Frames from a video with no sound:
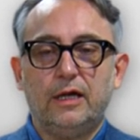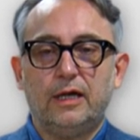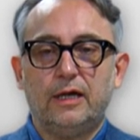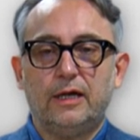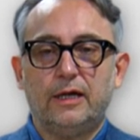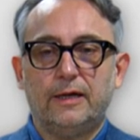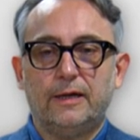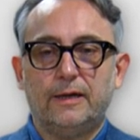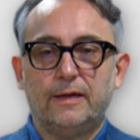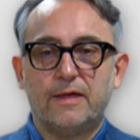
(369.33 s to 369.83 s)
Uh,
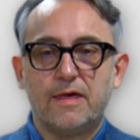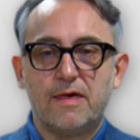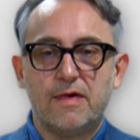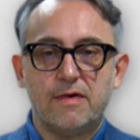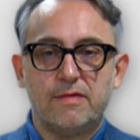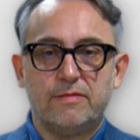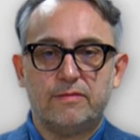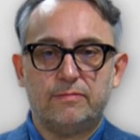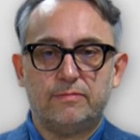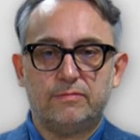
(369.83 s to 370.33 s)

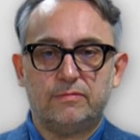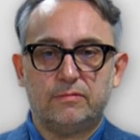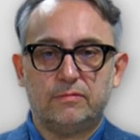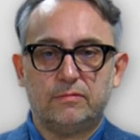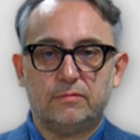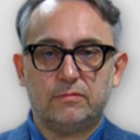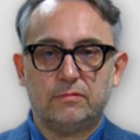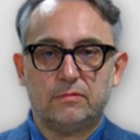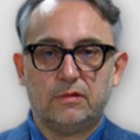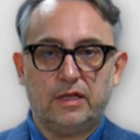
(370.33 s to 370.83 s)
uh
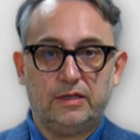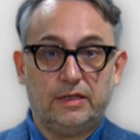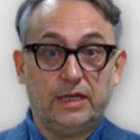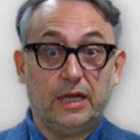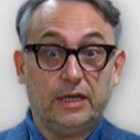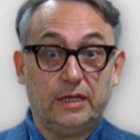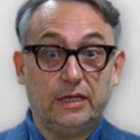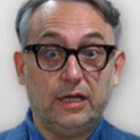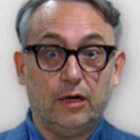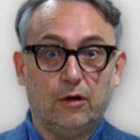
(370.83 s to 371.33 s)
and the
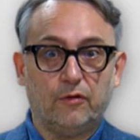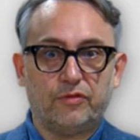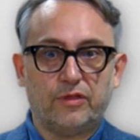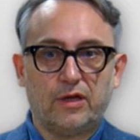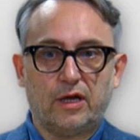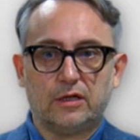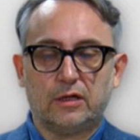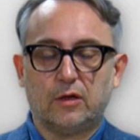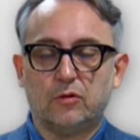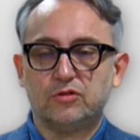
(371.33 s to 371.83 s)
idea of
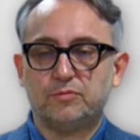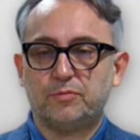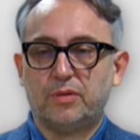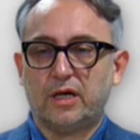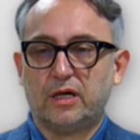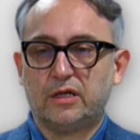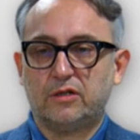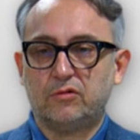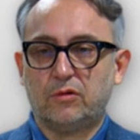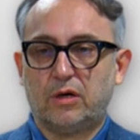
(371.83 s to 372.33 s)
that goes
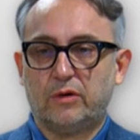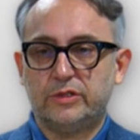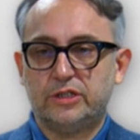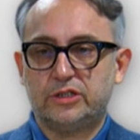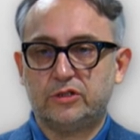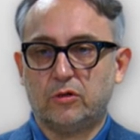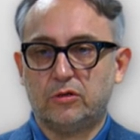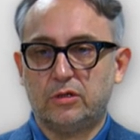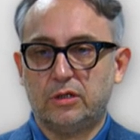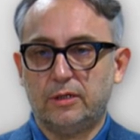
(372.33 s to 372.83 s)
back to
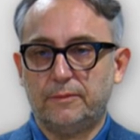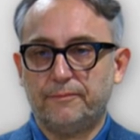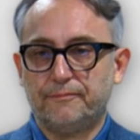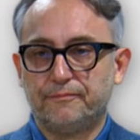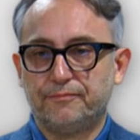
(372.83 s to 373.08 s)
Aristotle.